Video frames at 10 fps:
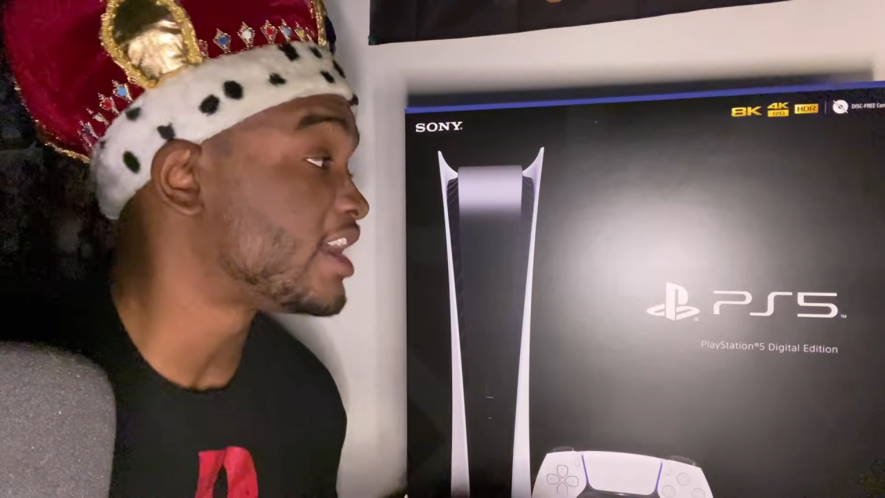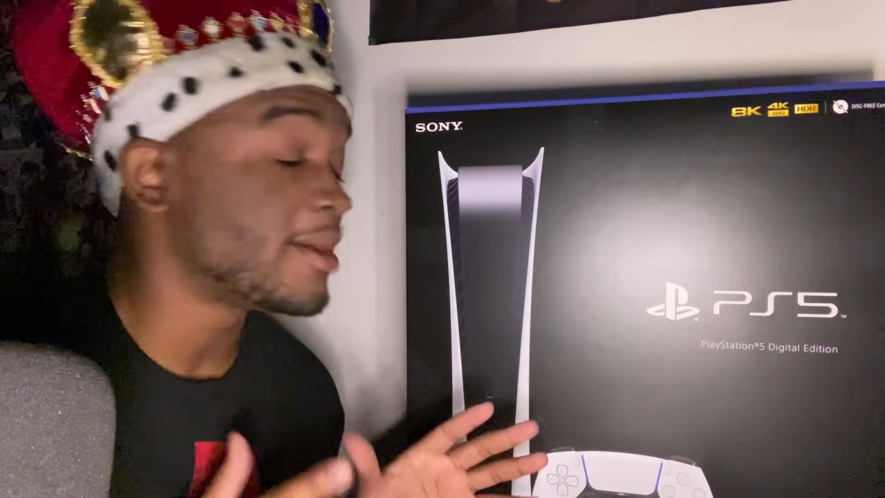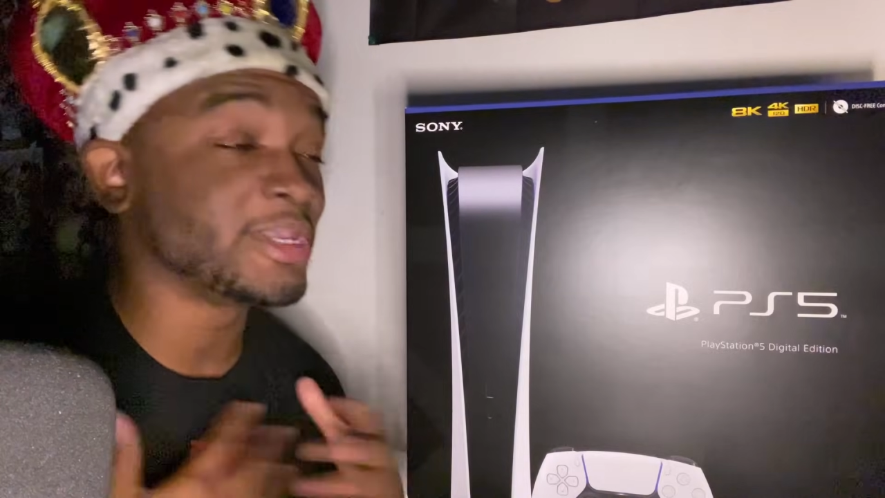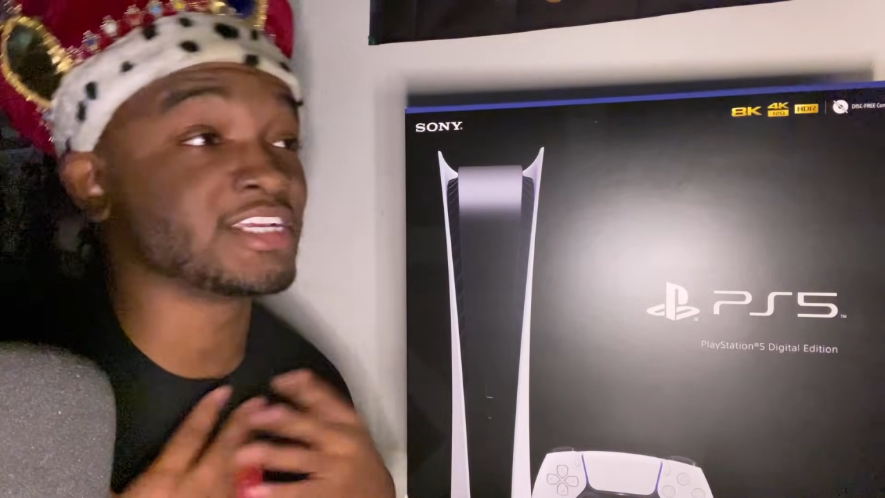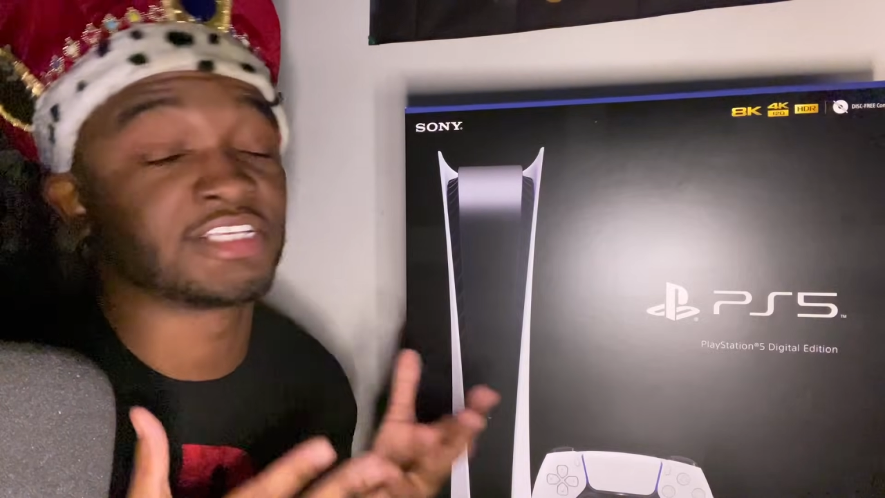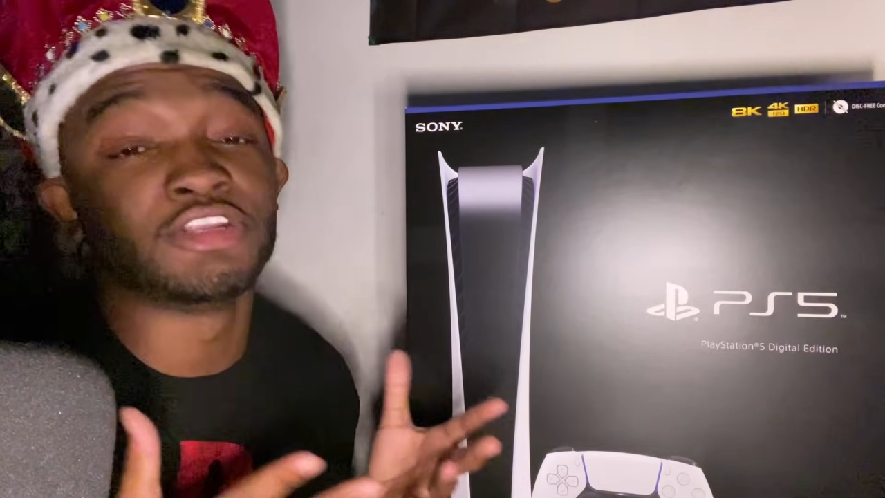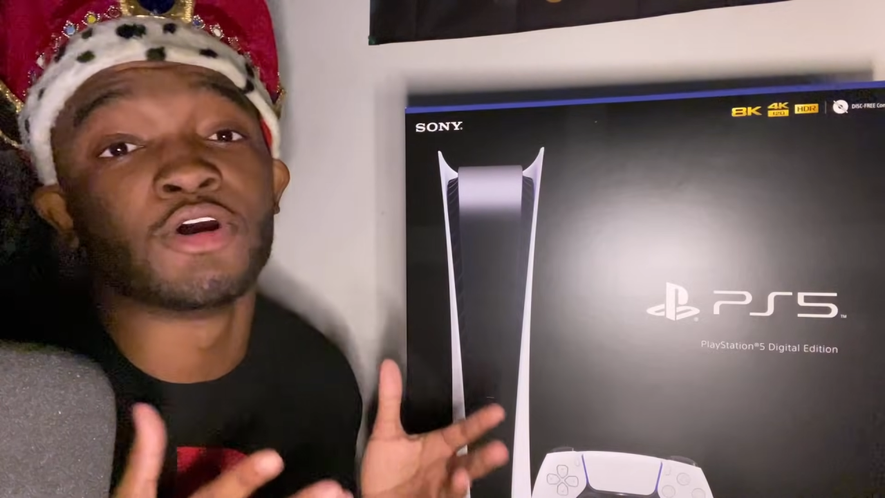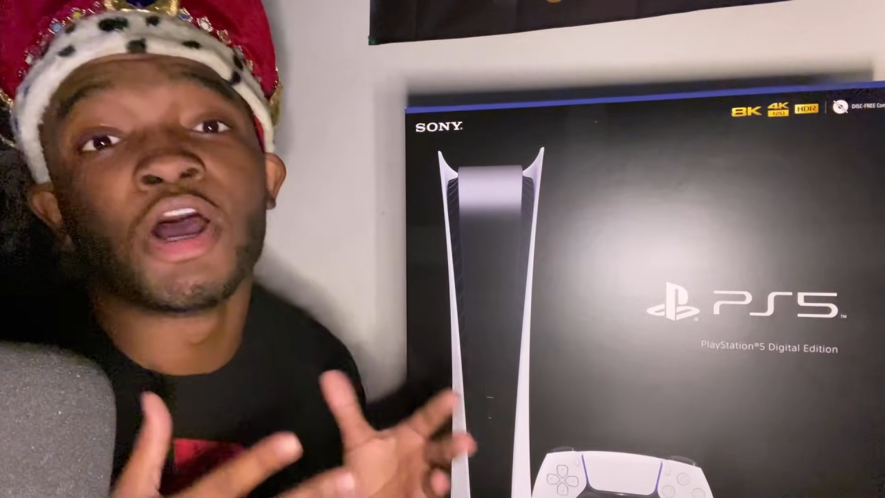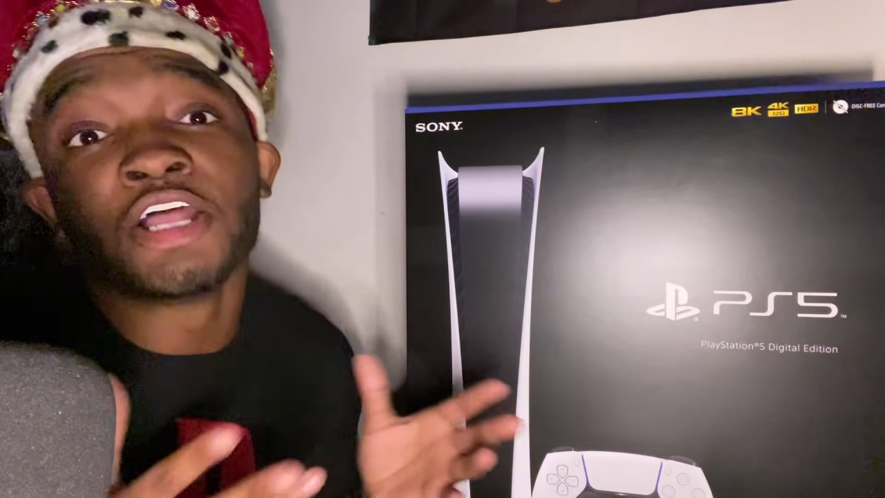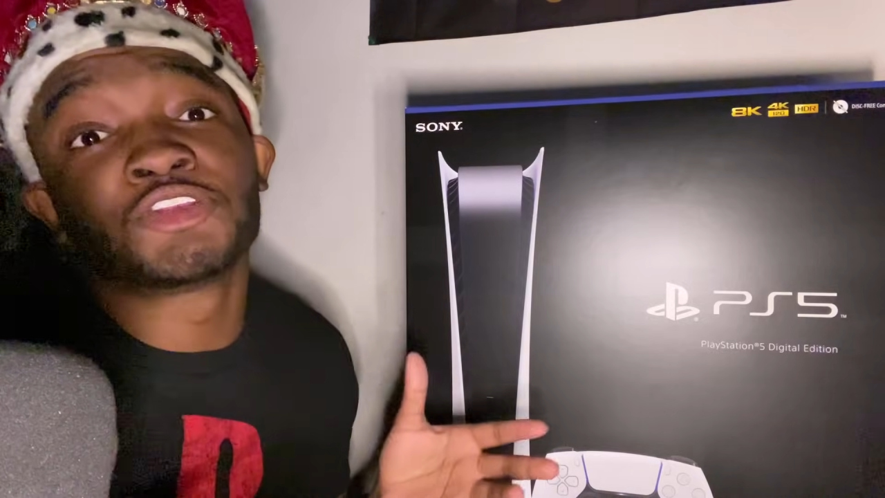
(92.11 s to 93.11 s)
Because, you
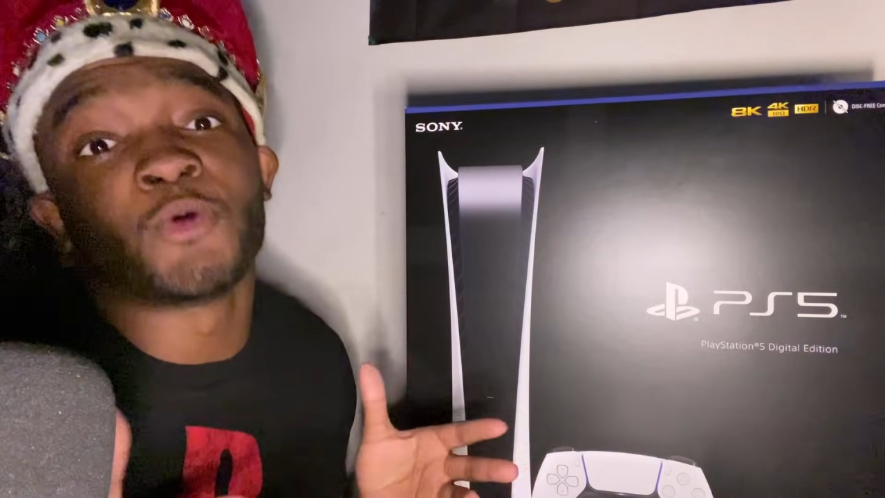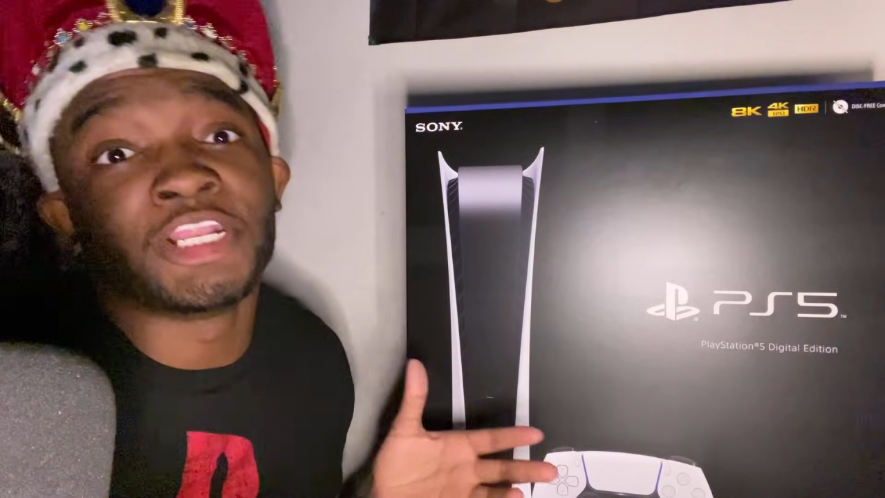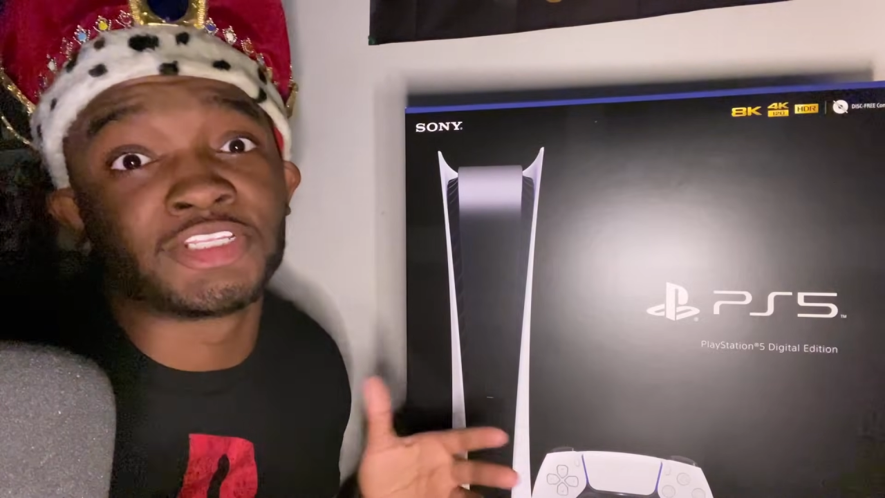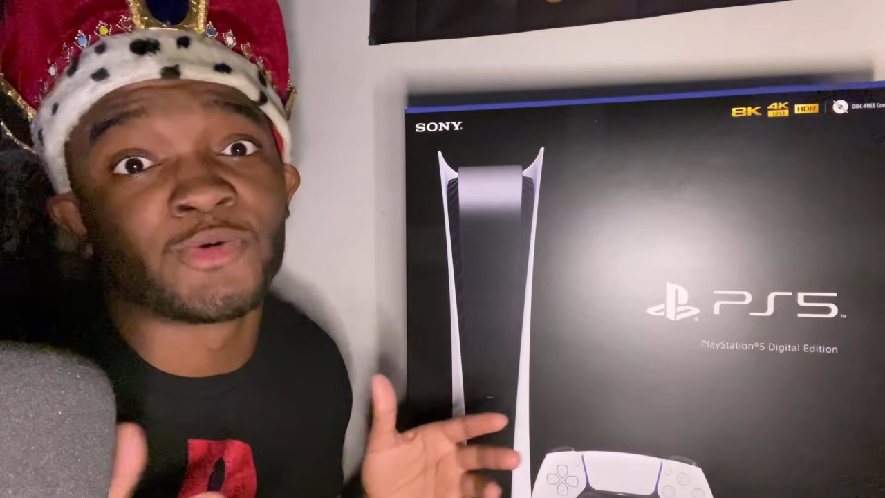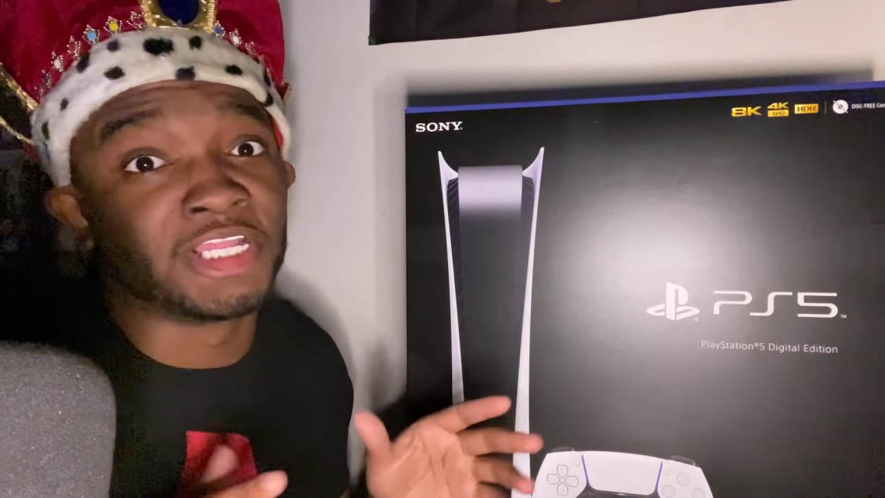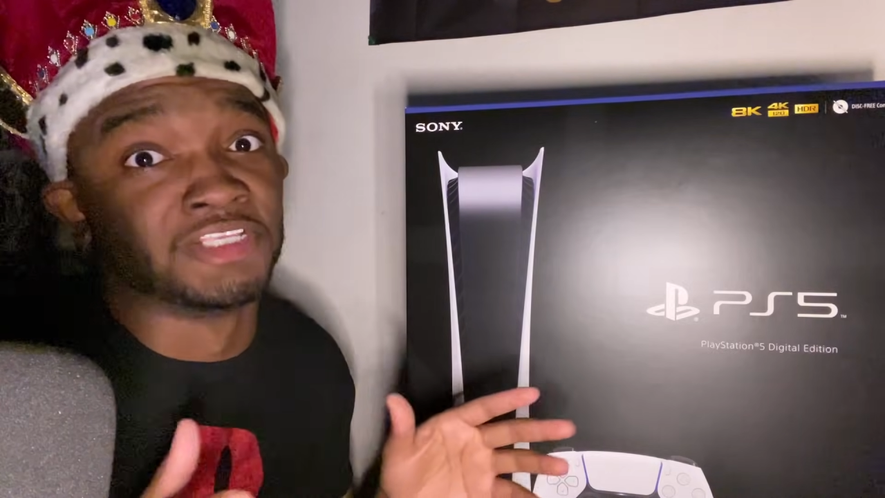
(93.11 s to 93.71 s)
know, 2020